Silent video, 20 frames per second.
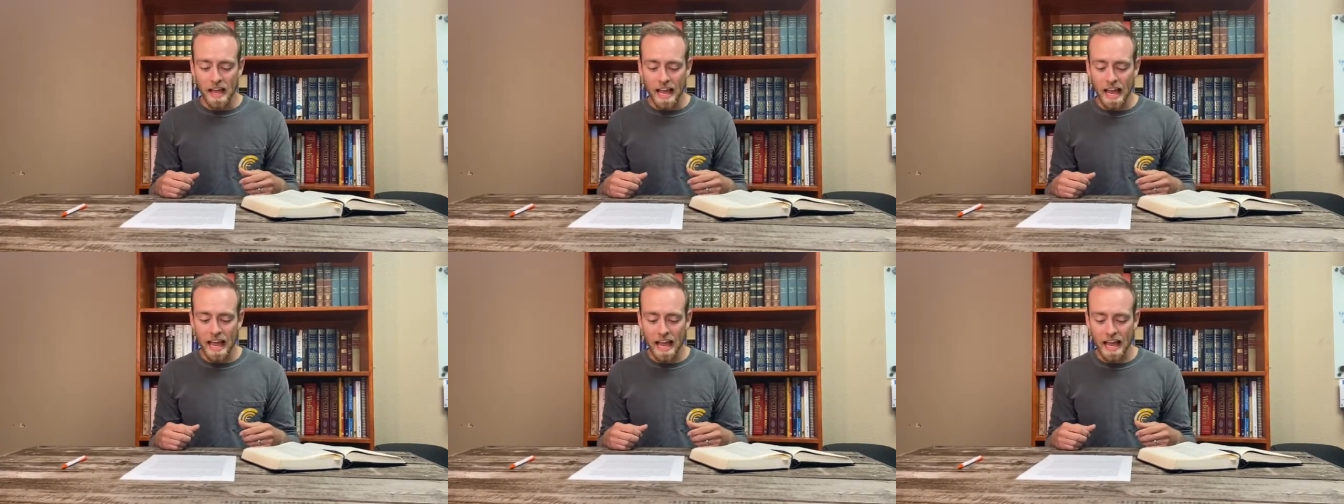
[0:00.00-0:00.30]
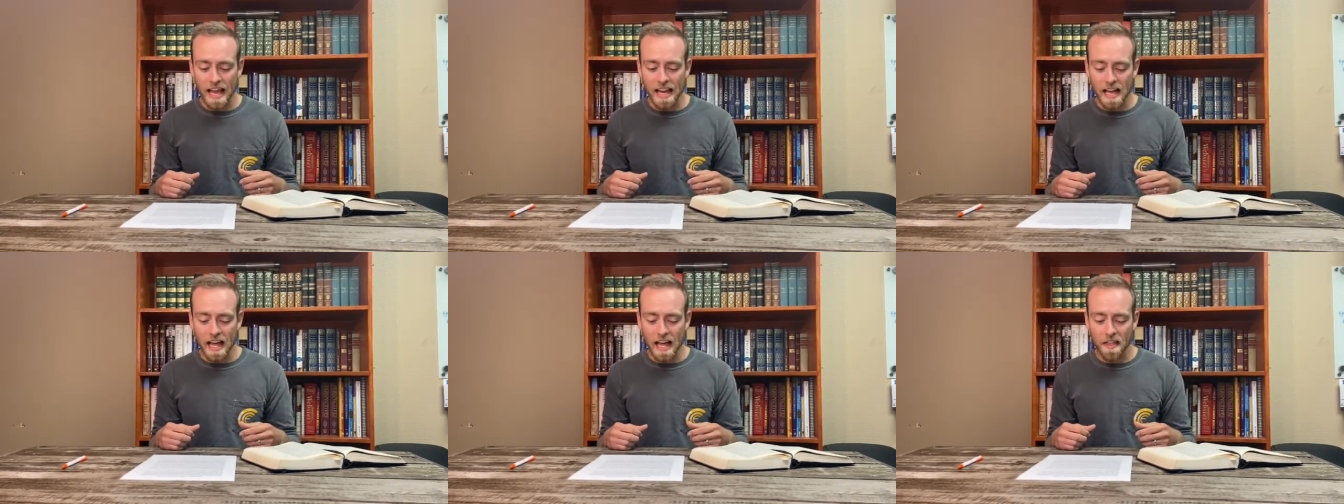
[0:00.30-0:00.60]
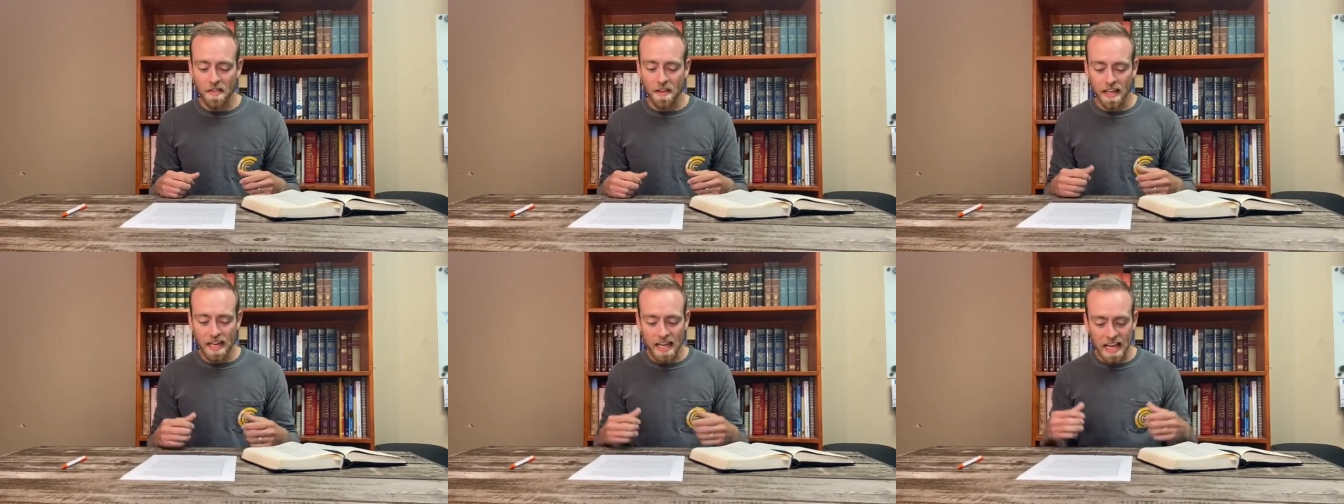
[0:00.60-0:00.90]
And
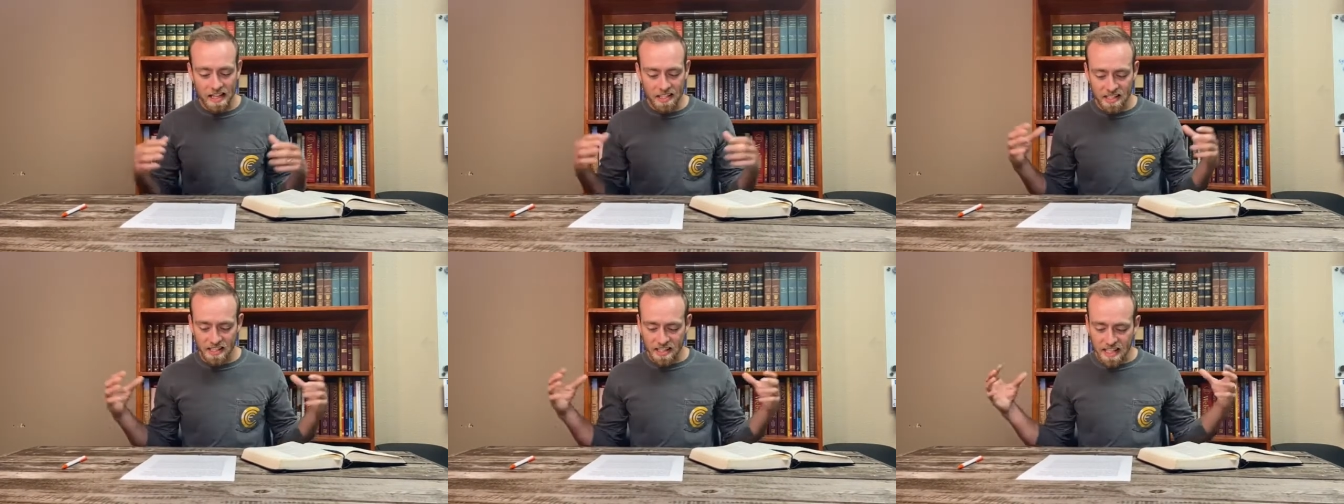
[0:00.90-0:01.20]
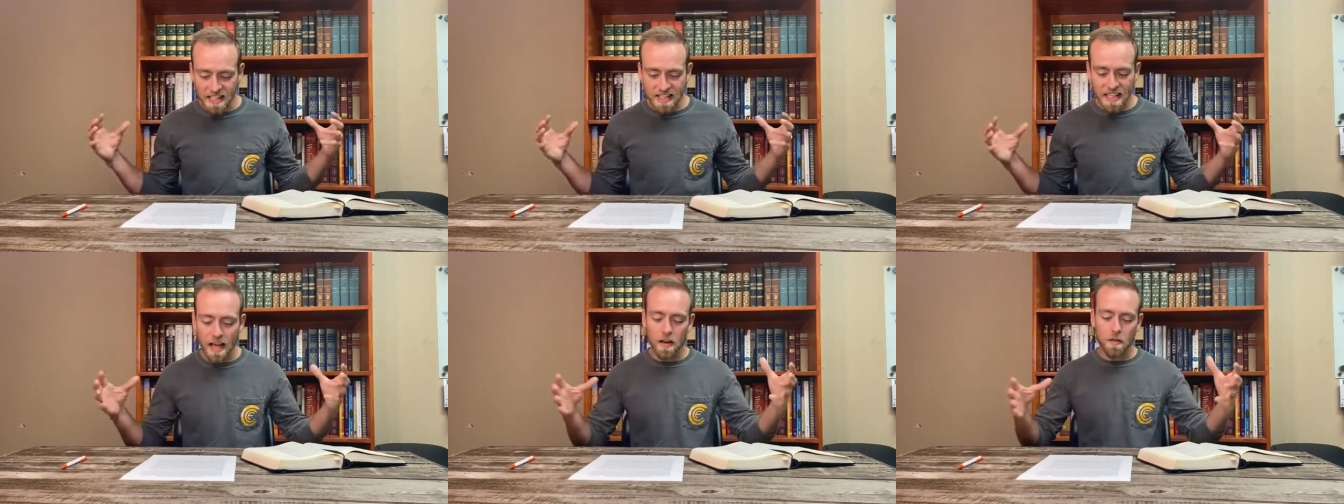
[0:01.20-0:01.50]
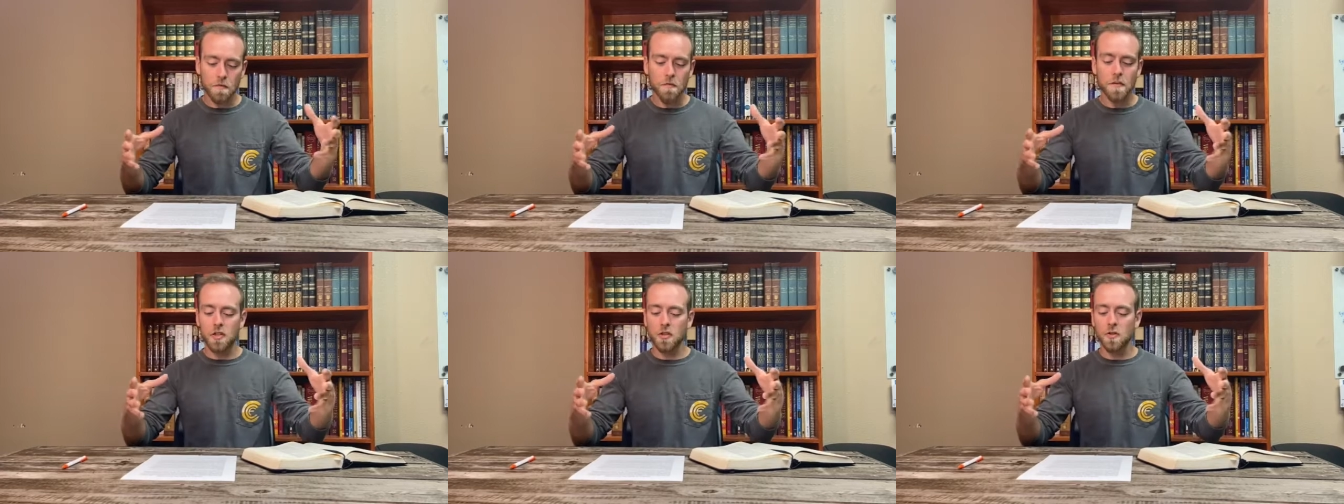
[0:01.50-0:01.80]
uh, the king sends out
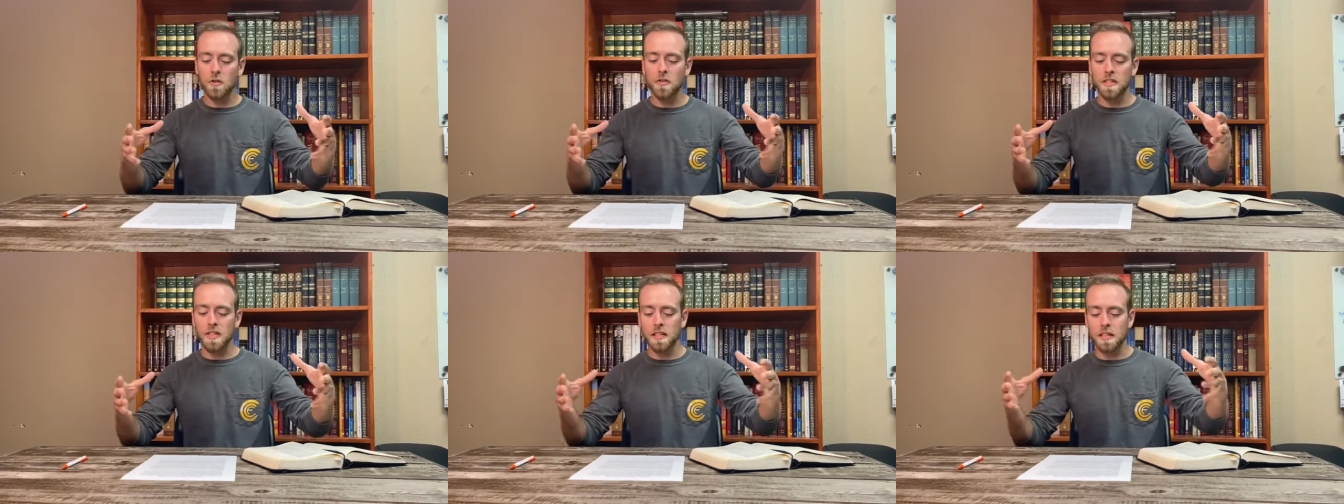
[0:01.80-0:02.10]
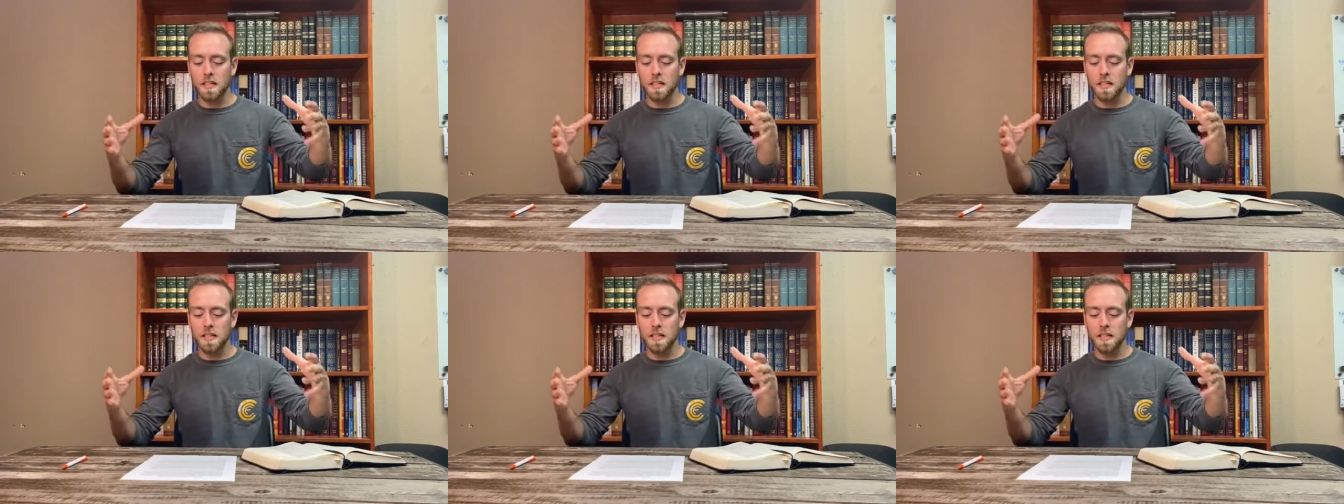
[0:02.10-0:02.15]
officials